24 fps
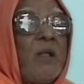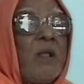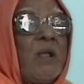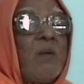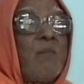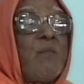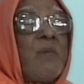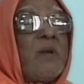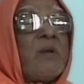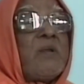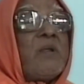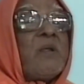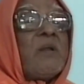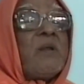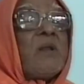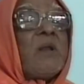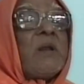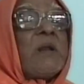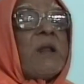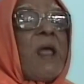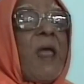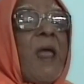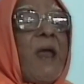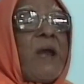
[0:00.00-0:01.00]
a
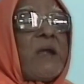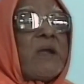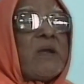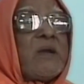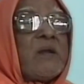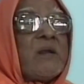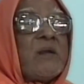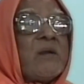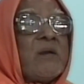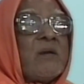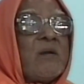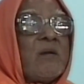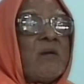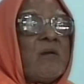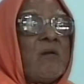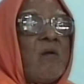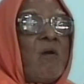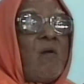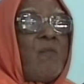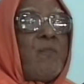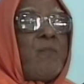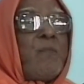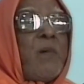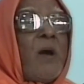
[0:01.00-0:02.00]
material act
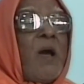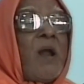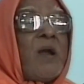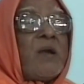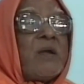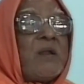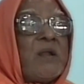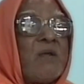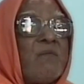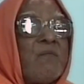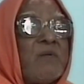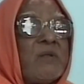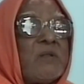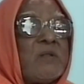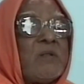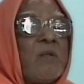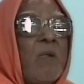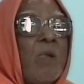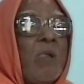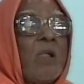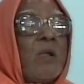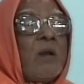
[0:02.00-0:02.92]
of parting with